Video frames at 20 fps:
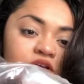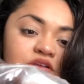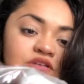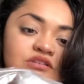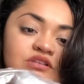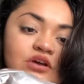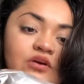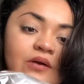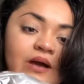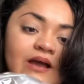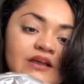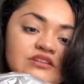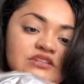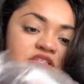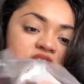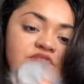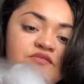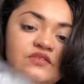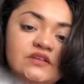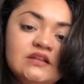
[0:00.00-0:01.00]
So I
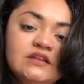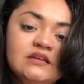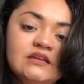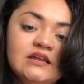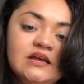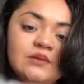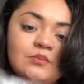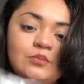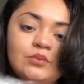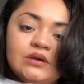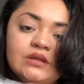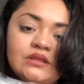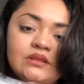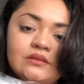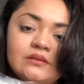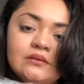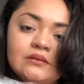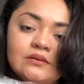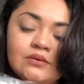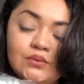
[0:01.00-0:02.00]
just fill it up with
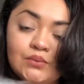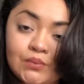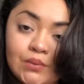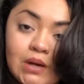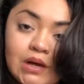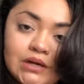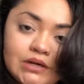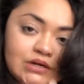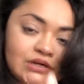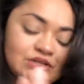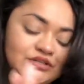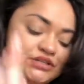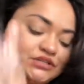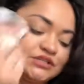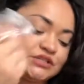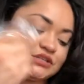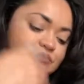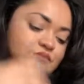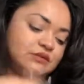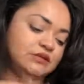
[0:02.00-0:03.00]
water
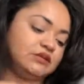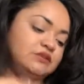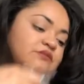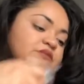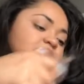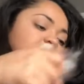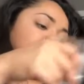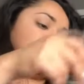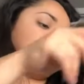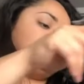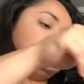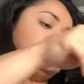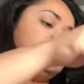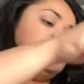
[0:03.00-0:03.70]
just to reuse it.